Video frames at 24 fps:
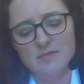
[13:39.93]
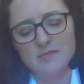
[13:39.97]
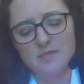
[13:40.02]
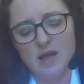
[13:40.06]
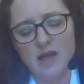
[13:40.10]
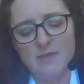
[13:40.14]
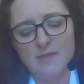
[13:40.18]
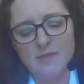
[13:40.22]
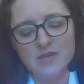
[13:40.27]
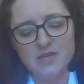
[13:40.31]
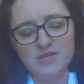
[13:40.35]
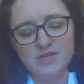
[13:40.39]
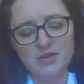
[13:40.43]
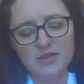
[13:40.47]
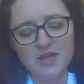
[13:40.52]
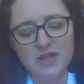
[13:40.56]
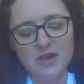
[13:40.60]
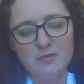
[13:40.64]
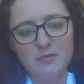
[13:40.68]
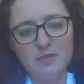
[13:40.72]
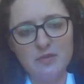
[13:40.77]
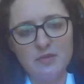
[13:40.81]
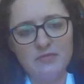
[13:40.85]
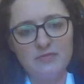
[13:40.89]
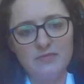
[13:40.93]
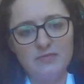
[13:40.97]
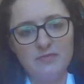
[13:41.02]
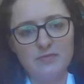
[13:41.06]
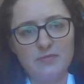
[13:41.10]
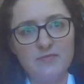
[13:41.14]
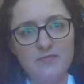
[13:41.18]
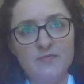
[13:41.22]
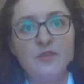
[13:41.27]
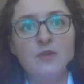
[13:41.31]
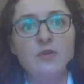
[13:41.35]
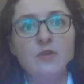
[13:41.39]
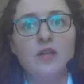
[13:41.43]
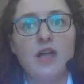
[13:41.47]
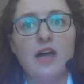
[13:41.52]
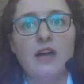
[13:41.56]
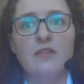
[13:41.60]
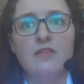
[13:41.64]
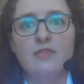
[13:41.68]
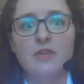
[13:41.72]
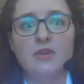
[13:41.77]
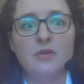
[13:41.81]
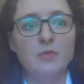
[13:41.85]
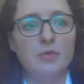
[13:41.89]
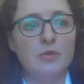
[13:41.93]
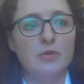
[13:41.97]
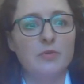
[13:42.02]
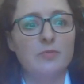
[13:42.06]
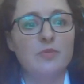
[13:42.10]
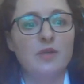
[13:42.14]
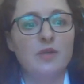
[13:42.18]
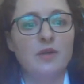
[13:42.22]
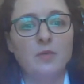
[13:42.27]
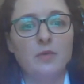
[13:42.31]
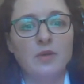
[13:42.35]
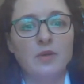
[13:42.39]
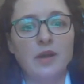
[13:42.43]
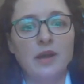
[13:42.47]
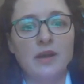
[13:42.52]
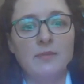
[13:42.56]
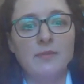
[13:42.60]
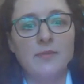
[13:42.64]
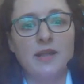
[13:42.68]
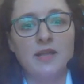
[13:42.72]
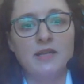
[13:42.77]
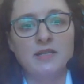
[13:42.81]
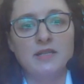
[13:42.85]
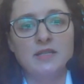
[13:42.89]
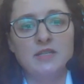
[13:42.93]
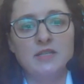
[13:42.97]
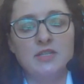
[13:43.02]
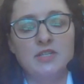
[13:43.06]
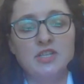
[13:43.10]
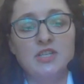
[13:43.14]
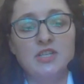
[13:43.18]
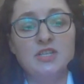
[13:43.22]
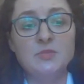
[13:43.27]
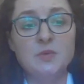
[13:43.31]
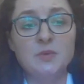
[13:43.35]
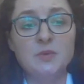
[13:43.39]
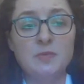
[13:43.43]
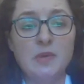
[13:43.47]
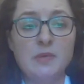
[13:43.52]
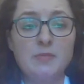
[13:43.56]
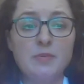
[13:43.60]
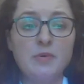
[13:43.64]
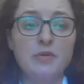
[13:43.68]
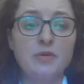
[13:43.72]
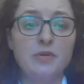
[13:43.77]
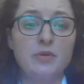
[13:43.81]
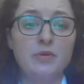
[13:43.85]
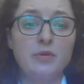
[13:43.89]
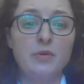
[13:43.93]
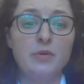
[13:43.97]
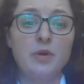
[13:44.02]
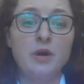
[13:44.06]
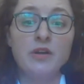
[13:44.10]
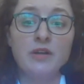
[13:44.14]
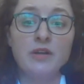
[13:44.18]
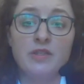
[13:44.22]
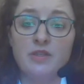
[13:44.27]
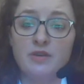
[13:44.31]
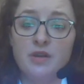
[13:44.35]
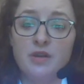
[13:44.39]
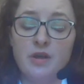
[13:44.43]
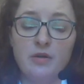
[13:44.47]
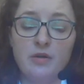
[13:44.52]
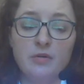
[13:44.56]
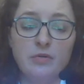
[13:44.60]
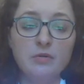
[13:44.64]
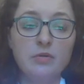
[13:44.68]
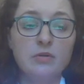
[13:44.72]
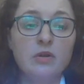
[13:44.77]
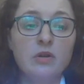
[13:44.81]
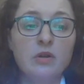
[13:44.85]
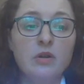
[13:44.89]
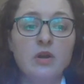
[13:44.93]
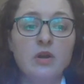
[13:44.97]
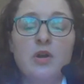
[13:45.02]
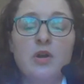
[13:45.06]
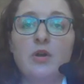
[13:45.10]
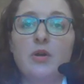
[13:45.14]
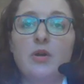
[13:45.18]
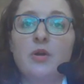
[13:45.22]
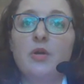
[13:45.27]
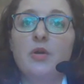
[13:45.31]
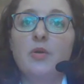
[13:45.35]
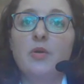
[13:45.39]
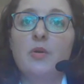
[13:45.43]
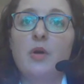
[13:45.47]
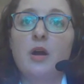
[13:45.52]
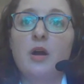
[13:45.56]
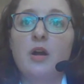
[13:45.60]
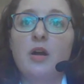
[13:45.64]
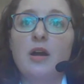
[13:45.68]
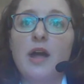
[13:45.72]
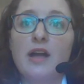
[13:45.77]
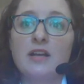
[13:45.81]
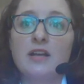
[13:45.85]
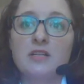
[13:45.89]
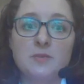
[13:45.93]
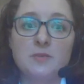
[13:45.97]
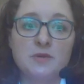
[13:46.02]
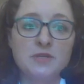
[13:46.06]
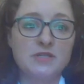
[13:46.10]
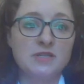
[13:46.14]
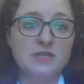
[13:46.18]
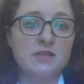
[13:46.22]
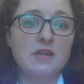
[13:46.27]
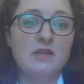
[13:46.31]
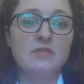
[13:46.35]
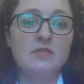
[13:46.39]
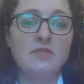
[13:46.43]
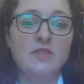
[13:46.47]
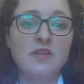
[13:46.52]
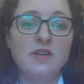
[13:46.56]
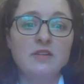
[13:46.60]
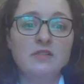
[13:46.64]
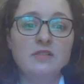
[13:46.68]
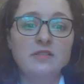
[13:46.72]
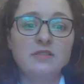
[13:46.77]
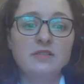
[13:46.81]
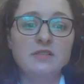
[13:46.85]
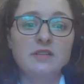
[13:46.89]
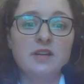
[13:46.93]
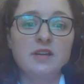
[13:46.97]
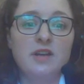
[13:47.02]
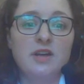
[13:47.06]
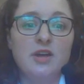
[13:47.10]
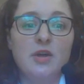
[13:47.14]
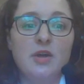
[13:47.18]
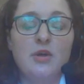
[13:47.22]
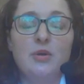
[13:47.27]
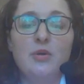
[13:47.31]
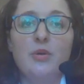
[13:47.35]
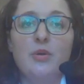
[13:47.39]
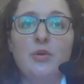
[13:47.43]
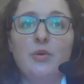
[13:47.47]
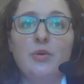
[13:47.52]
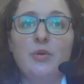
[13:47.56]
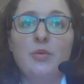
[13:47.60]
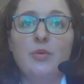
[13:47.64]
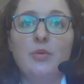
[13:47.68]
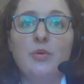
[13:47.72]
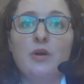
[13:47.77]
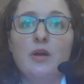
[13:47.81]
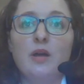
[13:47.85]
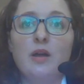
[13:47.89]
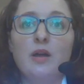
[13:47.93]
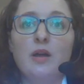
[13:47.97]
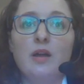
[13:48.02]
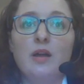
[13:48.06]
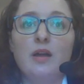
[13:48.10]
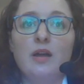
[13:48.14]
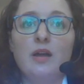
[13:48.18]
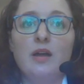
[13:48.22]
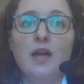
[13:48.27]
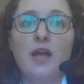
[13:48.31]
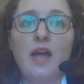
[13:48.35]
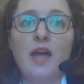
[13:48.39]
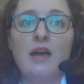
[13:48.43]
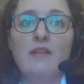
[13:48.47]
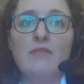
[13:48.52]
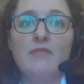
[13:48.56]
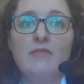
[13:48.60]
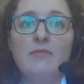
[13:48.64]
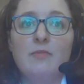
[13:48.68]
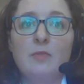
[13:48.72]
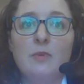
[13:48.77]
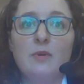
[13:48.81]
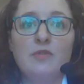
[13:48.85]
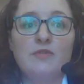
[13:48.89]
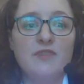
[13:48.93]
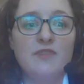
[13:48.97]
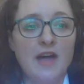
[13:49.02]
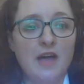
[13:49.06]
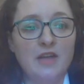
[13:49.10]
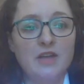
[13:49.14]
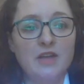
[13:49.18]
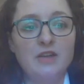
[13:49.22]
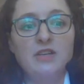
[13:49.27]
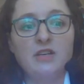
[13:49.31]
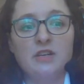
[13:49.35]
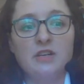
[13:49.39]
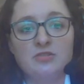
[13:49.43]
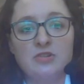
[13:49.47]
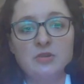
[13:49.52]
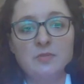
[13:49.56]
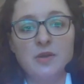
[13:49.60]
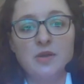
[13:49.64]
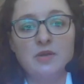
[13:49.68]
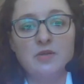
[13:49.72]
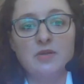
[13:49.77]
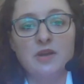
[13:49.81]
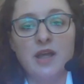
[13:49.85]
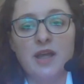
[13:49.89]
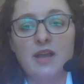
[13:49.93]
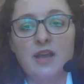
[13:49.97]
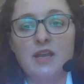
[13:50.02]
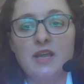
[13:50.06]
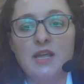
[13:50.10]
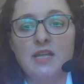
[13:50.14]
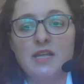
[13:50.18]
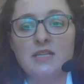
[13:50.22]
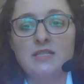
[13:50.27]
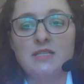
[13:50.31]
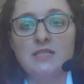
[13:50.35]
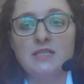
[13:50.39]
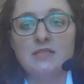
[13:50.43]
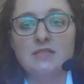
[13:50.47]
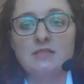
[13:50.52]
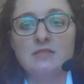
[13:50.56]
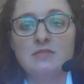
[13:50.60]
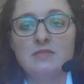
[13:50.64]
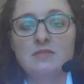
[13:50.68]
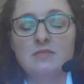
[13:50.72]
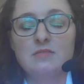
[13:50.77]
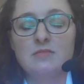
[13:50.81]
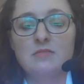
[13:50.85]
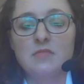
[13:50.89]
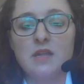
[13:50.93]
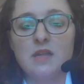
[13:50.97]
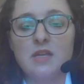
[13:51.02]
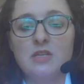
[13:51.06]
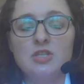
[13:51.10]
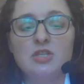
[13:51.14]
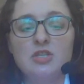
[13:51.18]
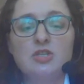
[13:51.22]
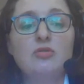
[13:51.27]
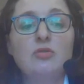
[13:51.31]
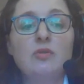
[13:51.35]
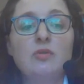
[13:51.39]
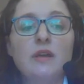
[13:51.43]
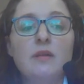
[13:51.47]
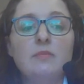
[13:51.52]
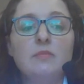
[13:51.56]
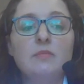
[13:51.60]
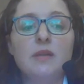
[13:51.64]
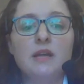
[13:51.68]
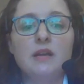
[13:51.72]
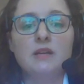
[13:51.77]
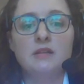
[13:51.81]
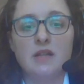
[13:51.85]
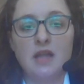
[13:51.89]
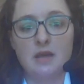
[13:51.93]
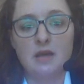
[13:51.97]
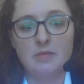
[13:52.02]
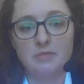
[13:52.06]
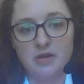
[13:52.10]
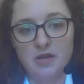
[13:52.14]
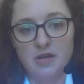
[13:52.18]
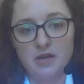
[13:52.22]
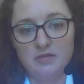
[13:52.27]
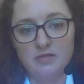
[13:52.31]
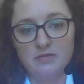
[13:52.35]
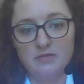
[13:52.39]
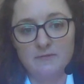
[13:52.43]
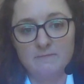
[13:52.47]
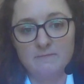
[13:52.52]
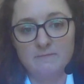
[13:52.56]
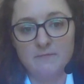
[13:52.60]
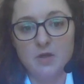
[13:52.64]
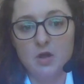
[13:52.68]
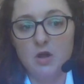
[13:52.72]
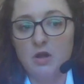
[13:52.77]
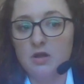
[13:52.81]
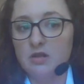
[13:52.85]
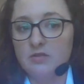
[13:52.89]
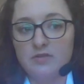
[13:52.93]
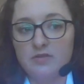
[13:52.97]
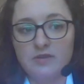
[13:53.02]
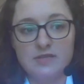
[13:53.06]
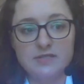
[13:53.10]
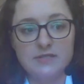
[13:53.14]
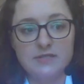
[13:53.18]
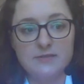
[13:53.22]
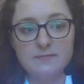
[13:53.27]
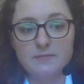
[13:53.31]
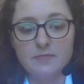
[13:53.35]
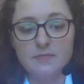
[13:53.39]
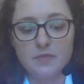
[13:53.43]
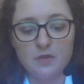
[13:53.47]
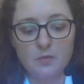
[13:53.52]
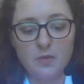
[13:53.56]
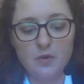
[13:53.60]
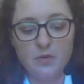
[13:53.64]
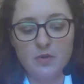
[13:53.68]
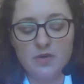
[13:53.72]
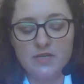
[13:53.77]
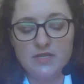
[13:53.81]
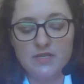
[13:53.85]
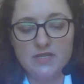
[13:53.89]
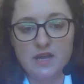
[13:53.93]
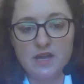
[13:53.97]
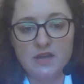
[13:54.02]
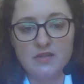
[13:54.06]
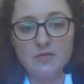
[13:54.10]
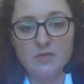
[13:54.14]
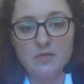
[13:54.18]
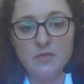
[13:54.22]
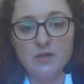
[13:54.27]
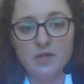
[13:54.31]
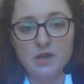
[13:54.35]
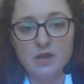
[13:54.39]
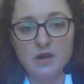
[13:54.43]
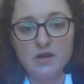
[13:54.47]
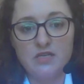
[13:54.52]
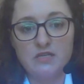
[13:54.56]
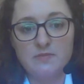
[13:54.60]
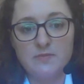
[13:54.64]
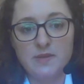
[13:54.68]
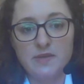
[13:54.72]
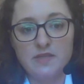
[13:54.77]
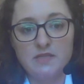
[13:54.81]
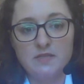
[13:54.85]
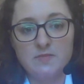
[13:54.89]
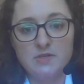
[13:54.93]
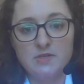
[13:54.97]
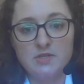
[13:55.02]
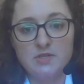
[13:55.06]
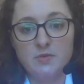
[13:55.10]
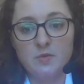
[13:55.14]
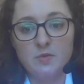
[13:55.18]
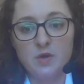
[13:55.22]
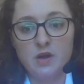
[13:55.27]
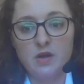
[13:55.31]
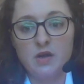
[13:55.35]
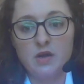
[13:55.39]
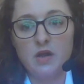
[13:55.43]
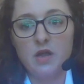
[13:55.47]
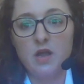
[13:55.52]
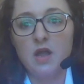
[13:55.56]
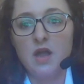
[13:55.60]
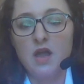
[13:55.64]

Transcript: I make sure that we fill every room that we're in making decisions with people who are in the know, who are experts in their field, who have real value to contribute. And it's extremely collaborative. All of us, we work together really hard to make this mission work.